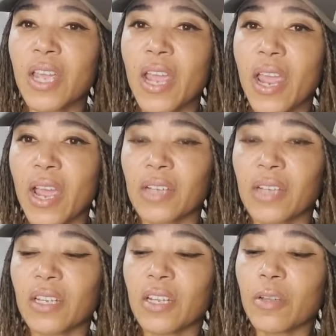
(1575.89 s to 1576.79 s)
And
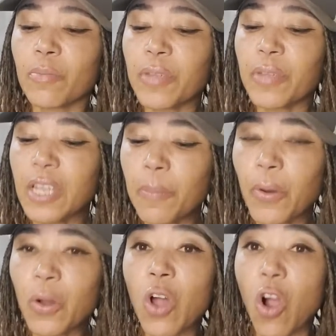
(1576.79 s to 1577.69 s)

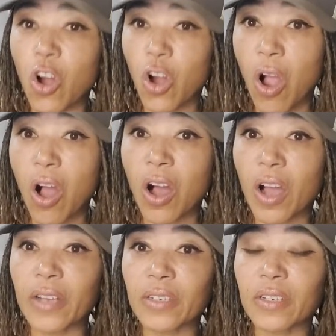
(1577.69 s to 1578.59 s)
people are
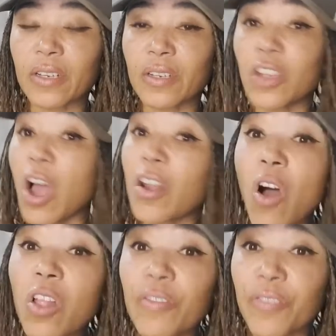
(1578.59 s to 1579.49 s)
on, not
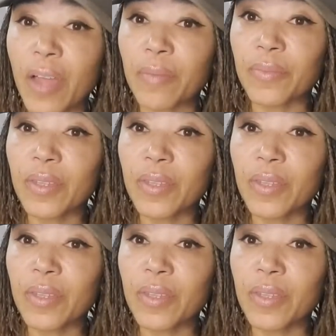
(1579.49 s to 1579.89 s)
all of them,